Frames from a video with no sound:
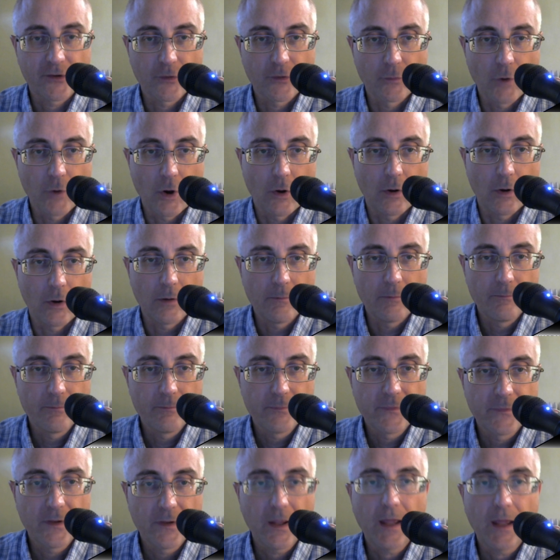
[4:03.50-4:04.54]
roll.
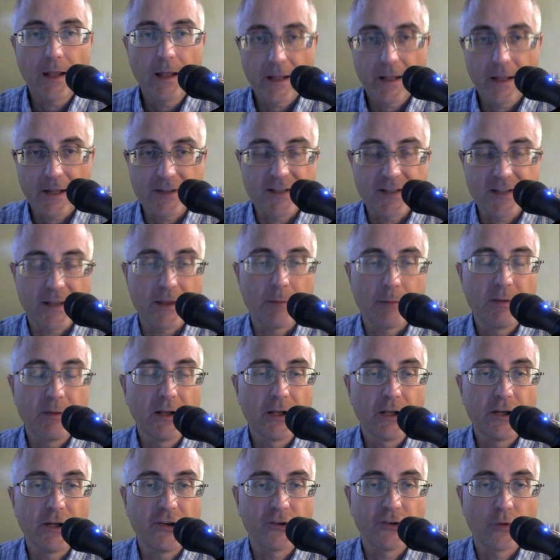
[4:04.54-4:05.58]
Like I said, the
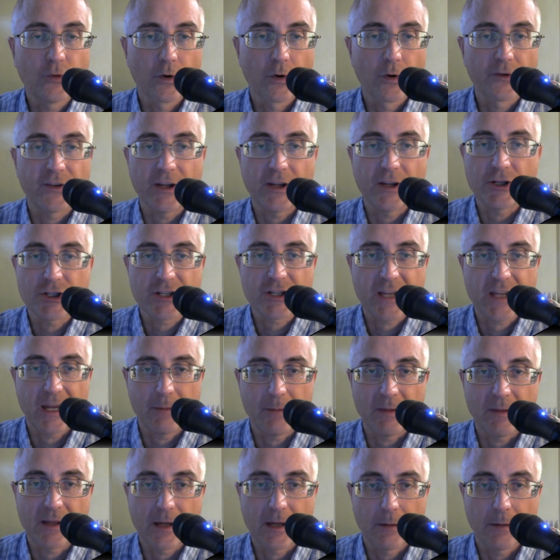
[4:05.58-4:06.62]
ability scores, they just kind of
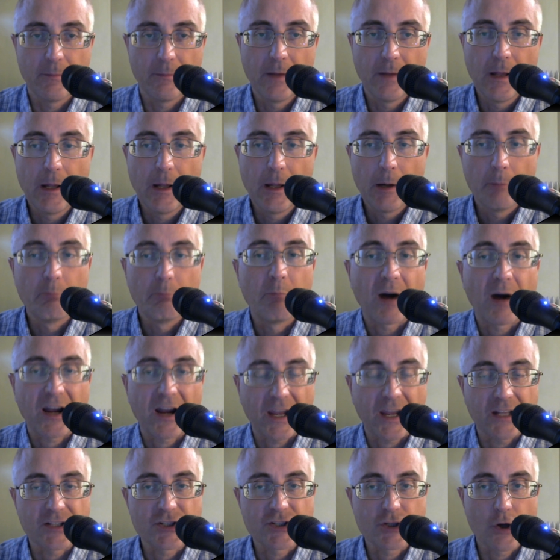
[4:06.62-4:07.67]
become
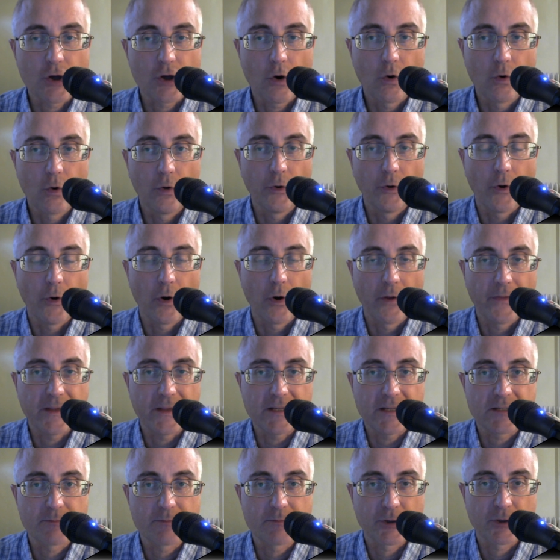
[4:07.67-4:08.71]
buckets to hold all
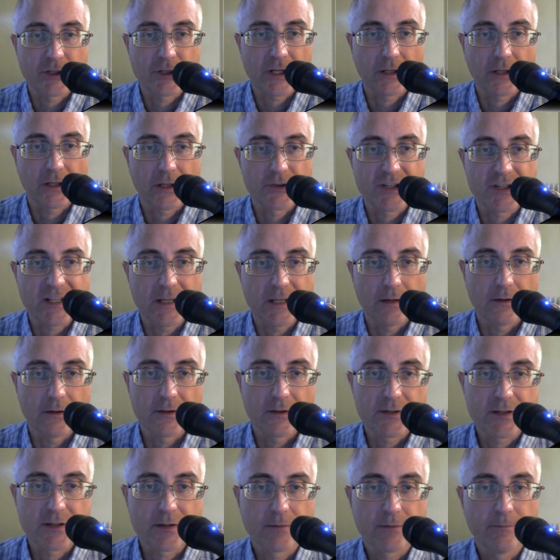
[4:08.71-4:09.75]
these particular
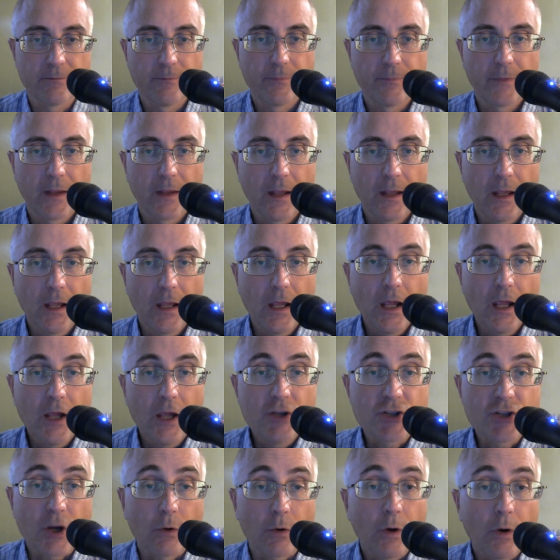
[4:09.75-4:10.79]
skills.
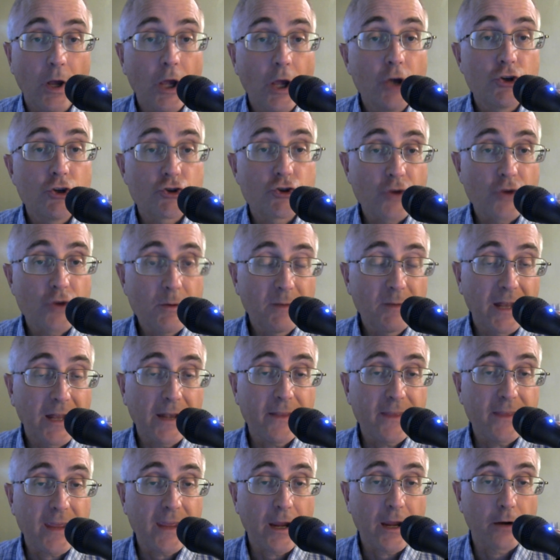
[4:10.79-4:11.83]
So
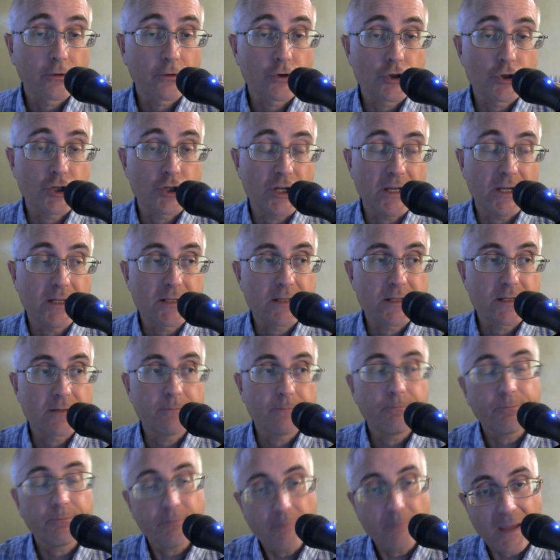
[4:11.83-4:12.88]
streamlining the character sheets
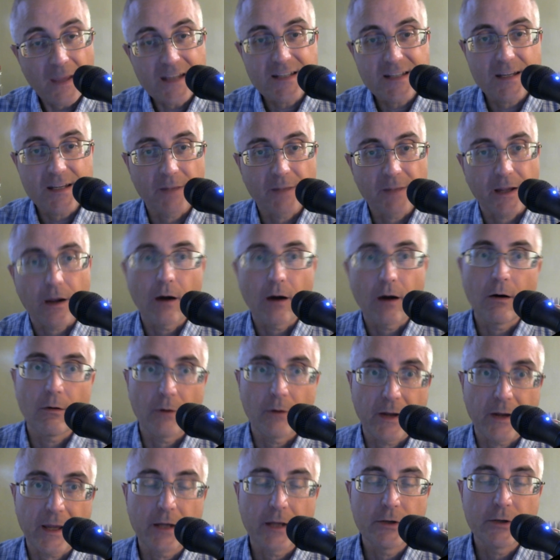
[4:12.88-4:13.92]
may seem like,
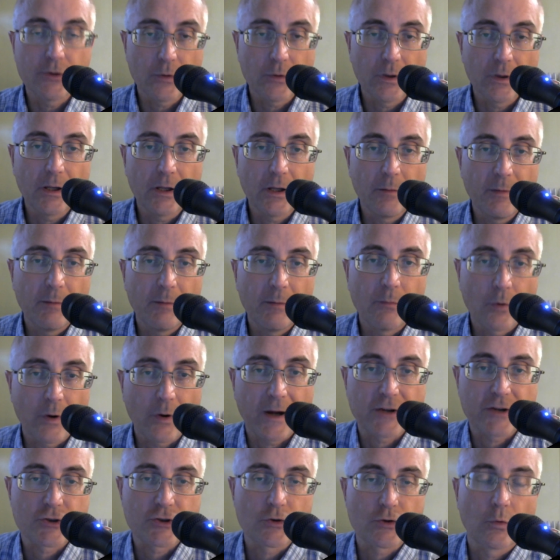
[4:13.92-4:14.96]
I got to do a little bit more
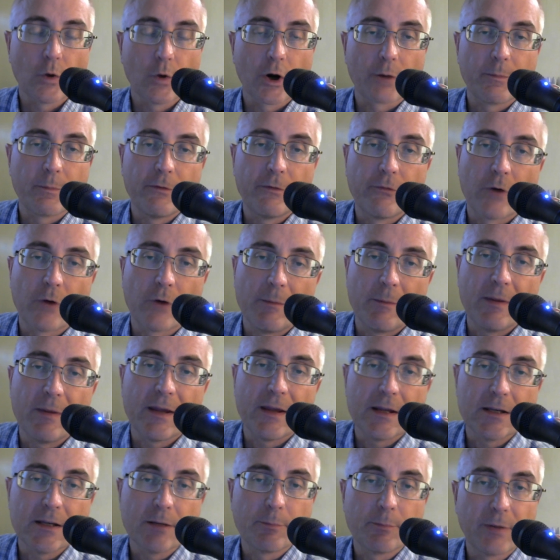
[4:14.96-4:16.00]
extra work before I
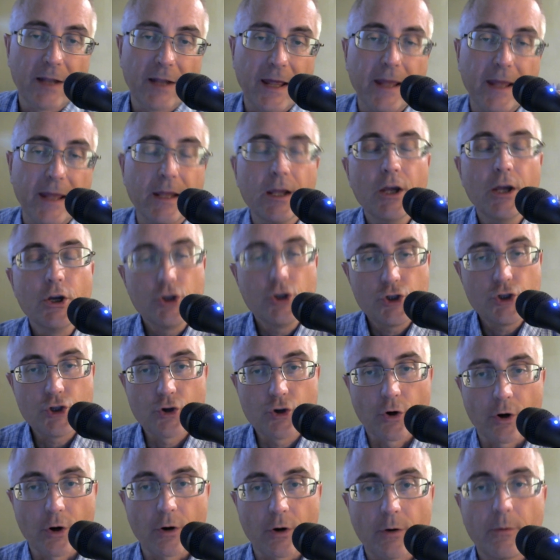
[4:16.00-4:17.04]
begin to play.
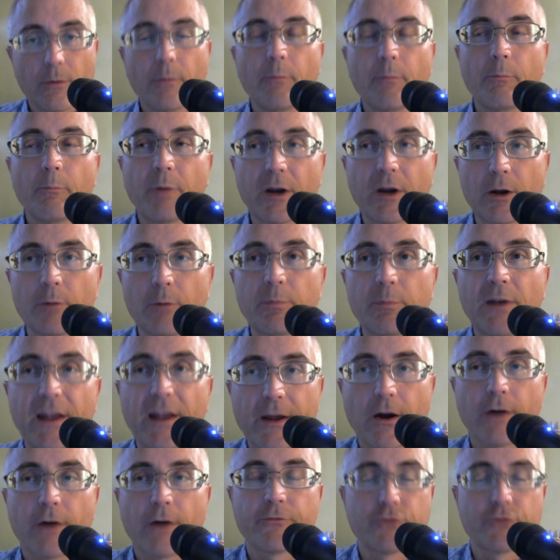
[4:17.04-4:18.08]
Sure, but it'll
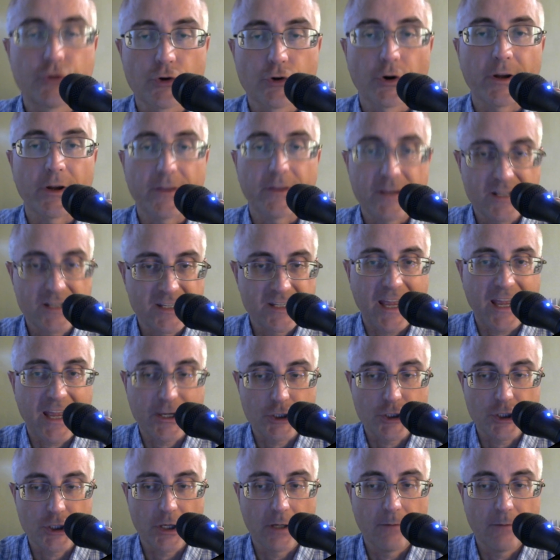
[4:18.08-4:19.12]
play off during the
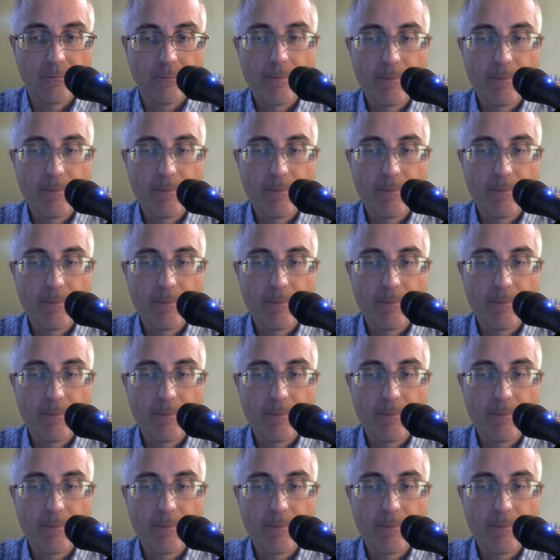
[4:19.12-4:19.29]
session